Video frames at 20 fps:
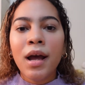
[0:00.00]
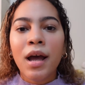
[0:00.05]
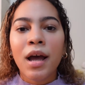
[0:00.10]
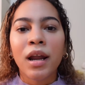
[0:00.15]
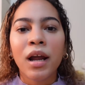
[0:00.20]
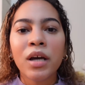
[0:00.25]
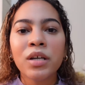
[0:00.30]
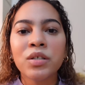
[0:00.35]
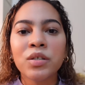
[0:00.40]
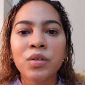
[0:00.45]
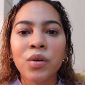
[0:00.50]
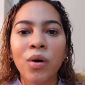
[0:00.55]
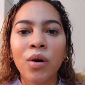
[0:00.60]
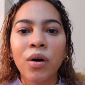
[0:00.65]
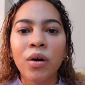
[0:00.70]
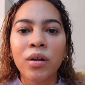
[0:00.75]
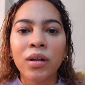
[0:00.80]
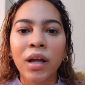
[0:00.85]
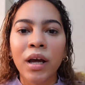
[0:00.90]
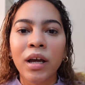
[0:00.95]
and I
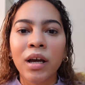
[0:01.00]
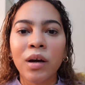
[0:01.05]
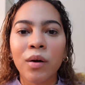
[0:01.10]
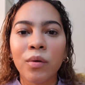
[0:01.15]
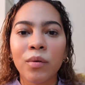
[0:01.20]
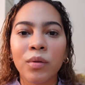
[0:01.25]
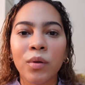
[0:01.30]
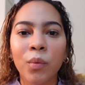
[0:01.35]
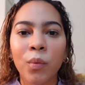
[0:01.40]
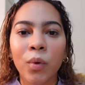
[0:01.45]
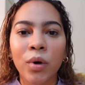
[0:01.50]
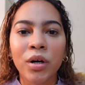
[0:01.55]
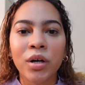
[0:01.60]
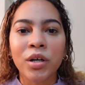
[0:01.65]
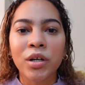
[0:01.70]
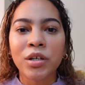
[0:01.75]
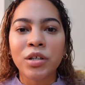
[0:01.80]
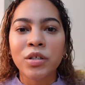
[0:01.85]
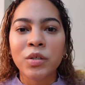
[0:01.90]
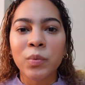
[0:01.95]
saw like the
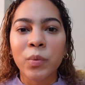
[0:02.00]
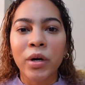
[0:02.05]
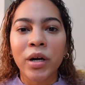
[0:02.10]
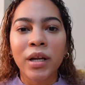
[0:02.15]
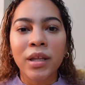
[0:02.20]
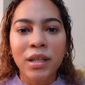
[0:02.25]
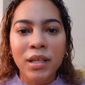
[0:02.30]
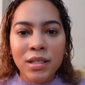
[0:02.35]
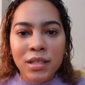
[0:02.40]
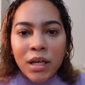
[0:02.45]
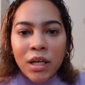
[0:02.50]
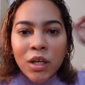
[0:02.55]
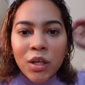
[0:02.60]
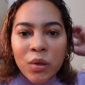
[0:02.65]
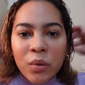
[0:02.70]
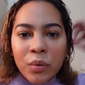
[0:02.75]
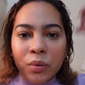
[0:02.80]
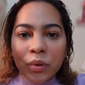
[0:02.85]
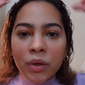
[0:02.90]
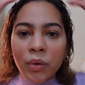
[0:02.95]
workers wearing these like
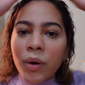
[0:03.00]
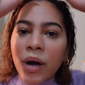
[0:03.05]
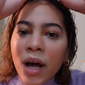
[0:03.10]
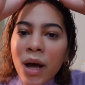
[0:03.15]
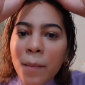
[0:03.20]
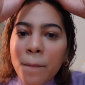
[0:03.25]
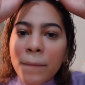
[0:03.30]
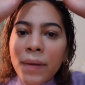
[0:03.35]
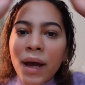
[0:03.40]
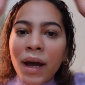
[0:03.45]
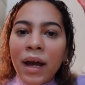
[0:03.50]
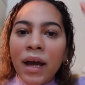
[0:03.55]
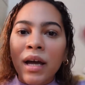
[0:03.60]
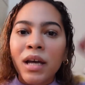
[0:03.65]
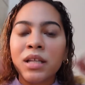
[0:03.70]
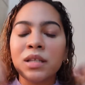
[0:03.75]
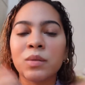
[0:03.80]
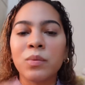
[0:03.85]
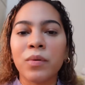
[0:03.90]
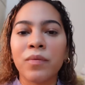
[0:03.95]
cute little
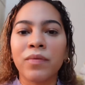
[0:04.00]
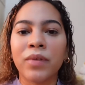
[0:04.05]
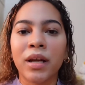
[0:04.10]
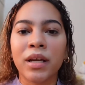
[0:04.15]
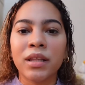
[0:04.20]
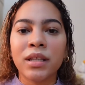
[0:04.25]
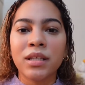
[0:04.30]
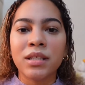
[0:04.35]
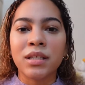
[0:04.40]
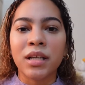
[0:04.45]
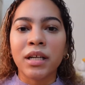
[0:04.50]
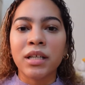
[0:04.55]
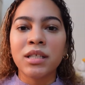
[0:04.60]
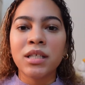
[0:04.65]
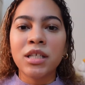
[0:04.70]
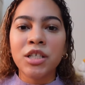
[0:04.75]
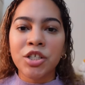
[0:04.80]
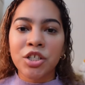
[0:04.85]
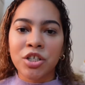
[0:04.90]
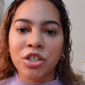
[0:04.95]
headbands with like these like
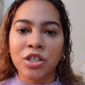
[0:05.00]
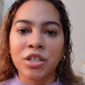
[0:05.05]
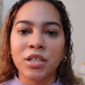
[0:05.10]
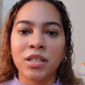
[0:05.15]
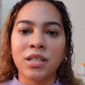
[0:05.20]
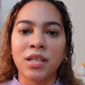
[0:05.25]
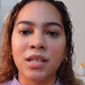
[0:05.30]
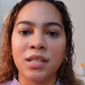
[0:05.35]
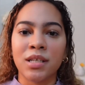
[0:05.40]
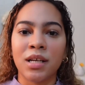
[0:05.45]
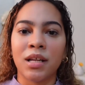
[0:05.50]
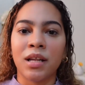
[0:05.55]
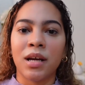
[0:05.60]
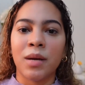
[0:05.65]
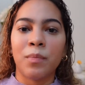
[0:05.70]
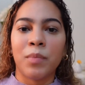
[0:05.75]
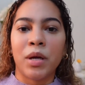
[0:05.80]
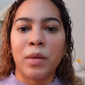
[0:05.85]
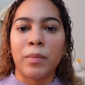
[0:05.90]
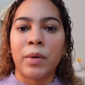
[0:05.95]
t-shirts that said
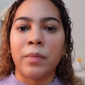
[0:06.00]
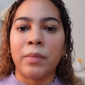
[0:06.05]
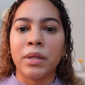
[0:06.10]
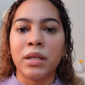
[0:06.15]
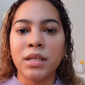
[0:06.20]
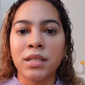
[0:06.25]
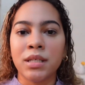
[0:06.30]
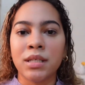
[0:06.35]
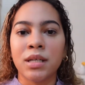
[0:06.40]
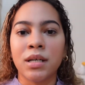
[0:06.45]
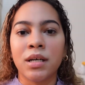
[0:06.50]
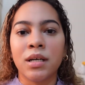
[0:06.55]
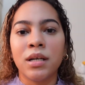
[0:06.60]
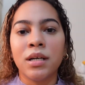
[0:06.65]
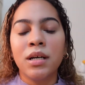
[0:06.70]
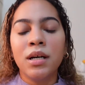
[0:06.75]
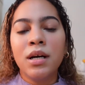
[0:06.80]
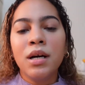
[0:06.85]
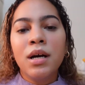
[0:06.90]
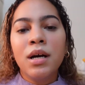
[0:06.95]
like Baked by Melissa.